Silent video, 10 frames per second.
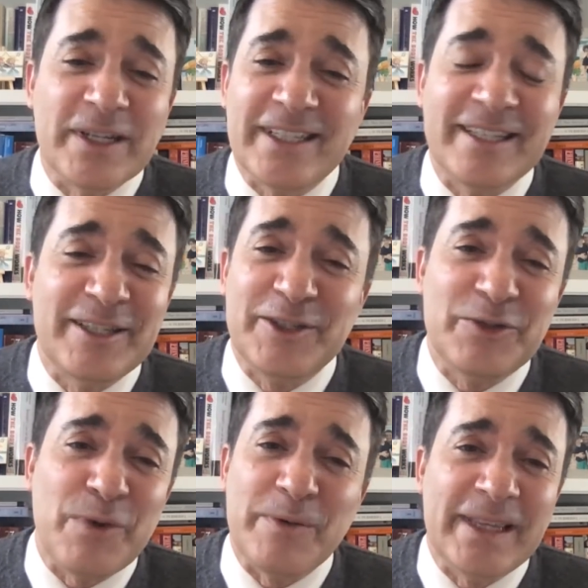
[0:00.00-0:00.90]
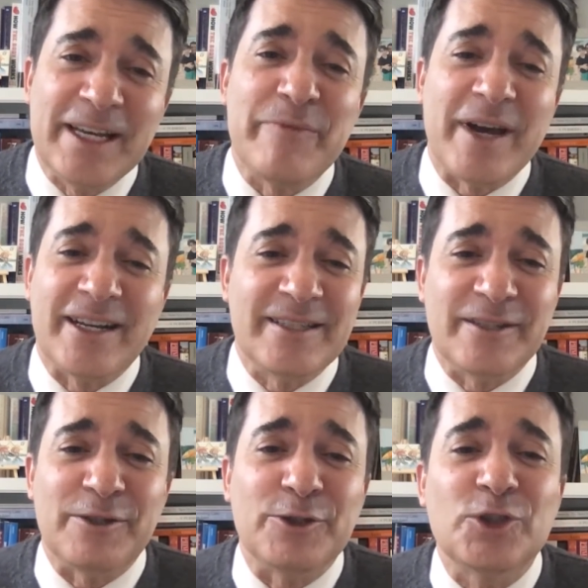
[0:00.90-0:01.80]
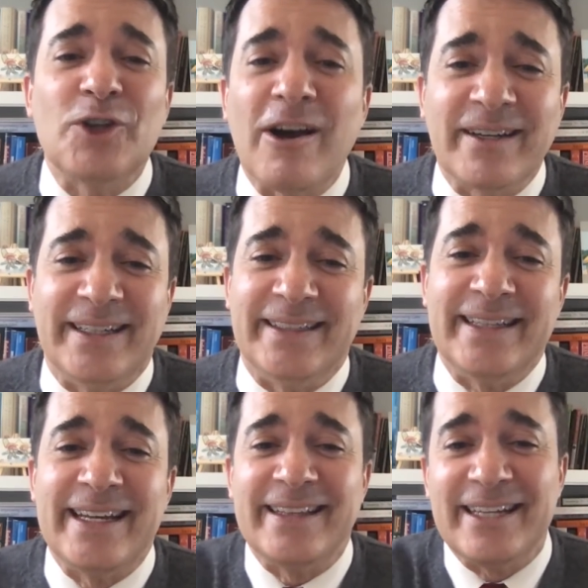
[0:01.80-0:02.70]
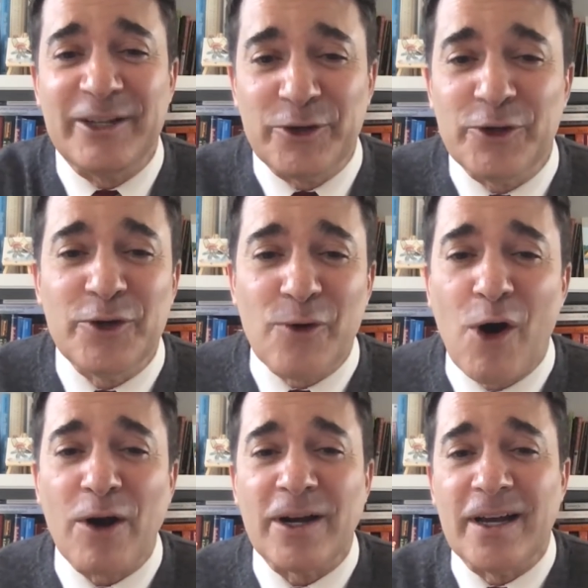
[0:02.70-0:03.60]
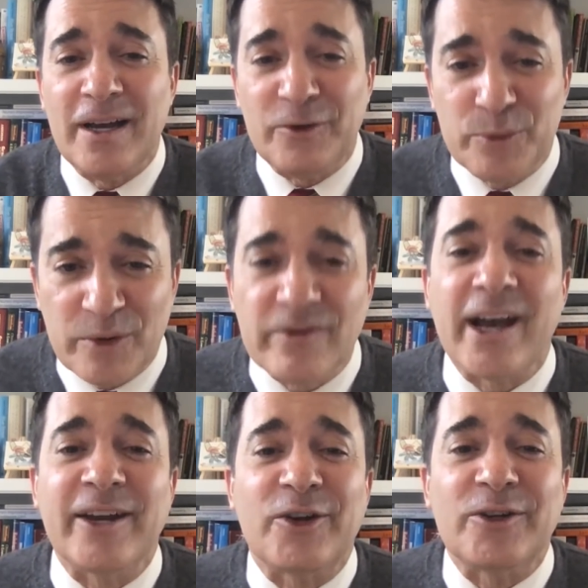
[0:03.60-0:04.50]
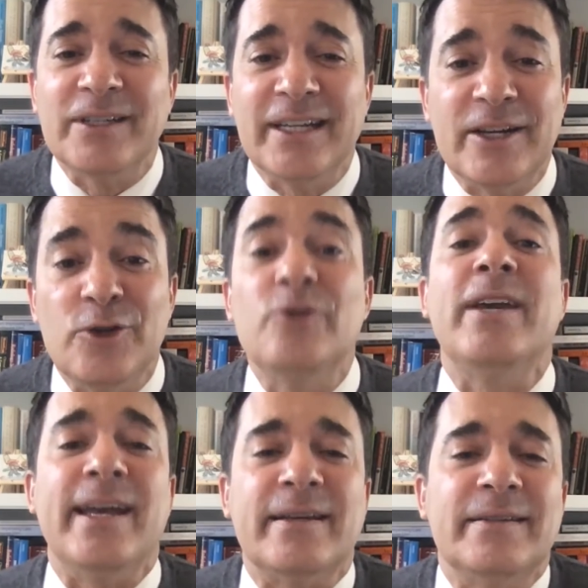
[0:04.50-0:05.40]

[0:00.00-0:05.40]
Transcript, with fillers: it's it's when we think about it, it's a little shocking that that here you are a health provider and, and you can't